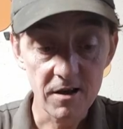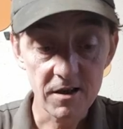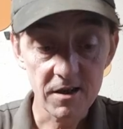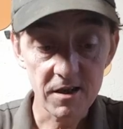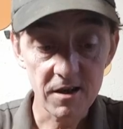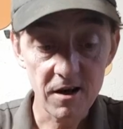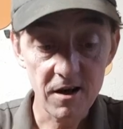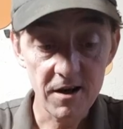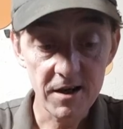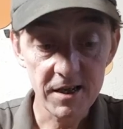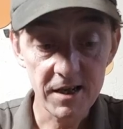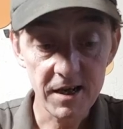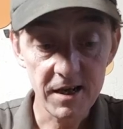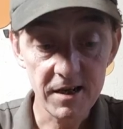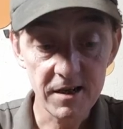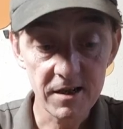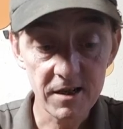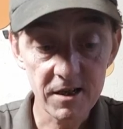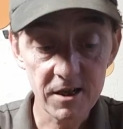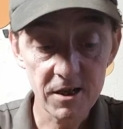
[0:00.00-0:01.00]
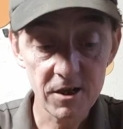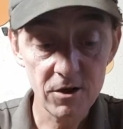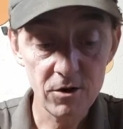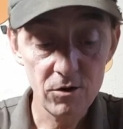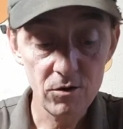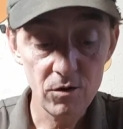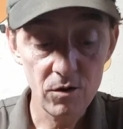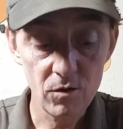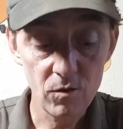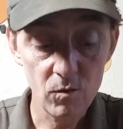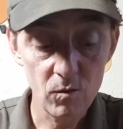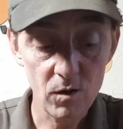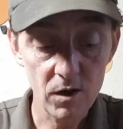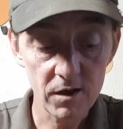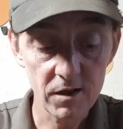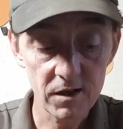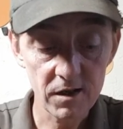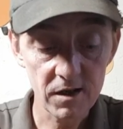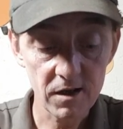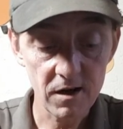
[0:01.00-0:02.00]
slide it into
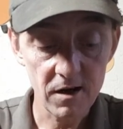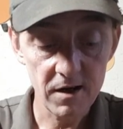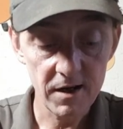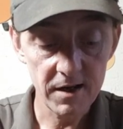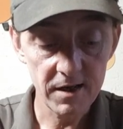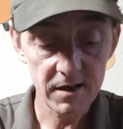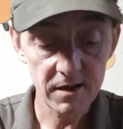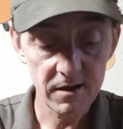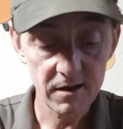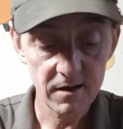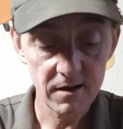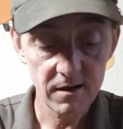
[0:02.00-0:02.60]
one side,